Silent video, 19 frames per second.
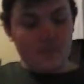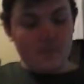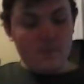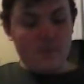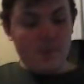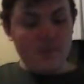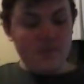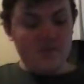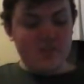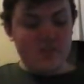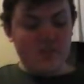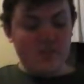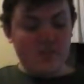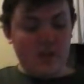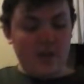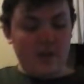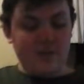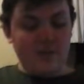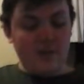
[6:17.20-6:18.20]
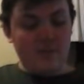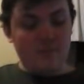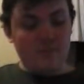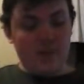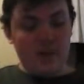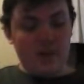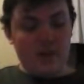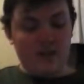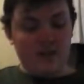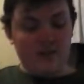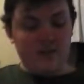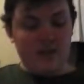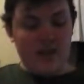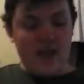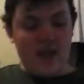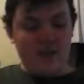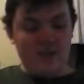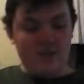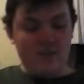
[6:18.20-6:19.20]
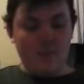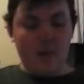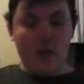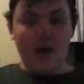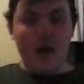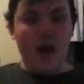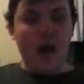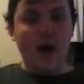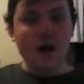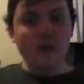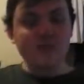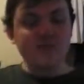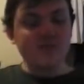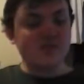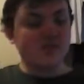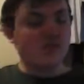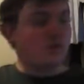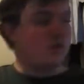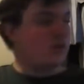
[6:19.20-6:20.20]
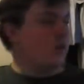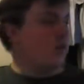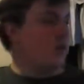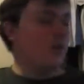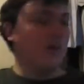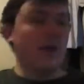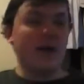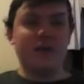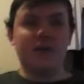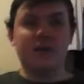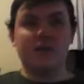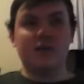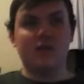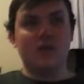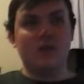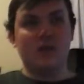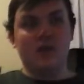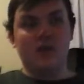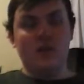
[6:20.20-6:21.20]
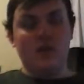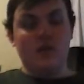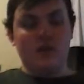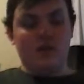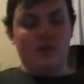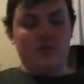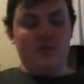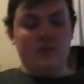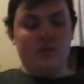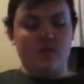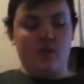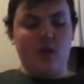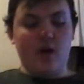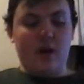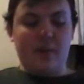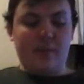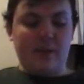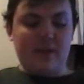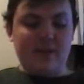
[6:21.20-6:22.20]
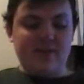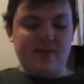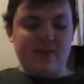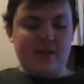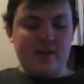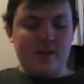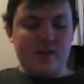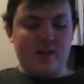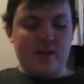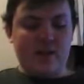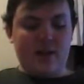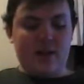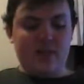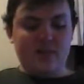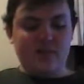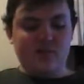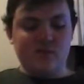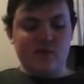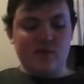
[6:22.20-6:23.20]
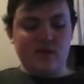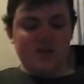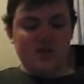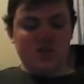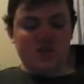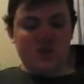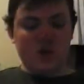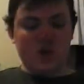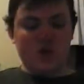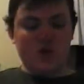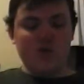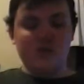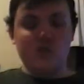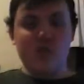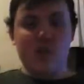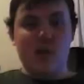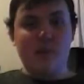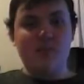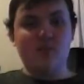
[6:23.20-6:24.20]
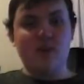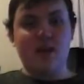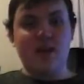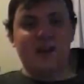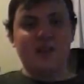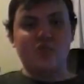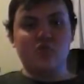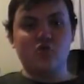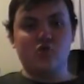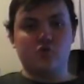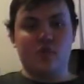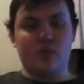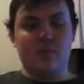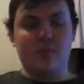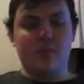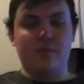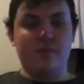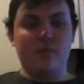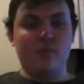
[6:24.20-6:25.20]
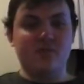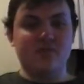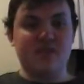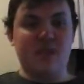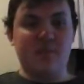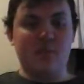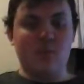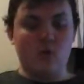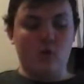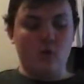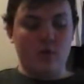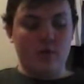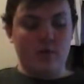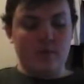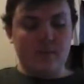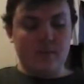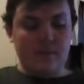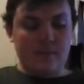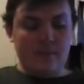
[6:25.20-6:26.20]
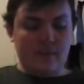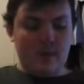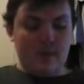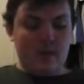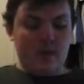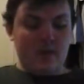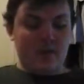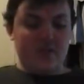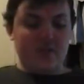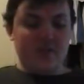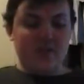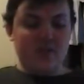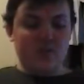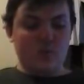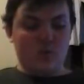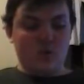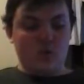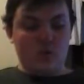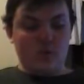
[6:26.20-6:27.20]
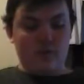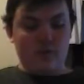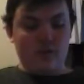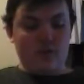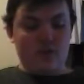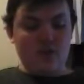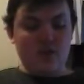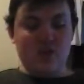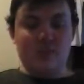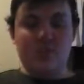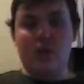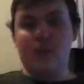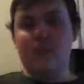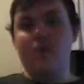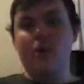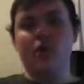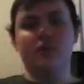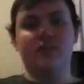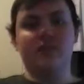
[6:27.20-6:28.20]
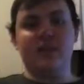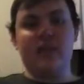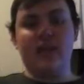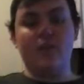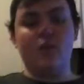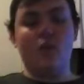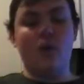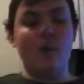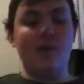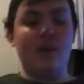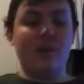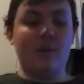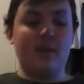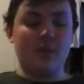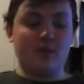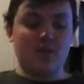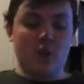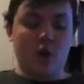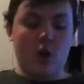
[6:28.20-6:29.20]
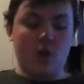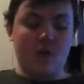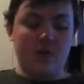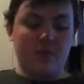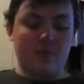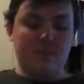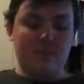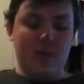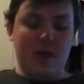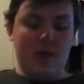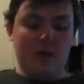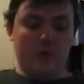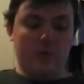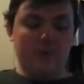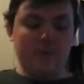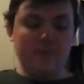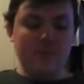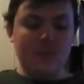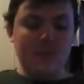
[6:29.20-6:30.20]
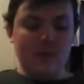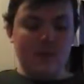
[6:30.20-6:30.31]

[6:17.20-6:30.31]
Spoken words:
Most of the players I played against had Monarchs. Like, the guy I played the second round had the strategy to go Cyber Dragon Trib for Zaborg. And I think that's what got rid of my Geminite Pearl in Game 1, but I managed to overpower him.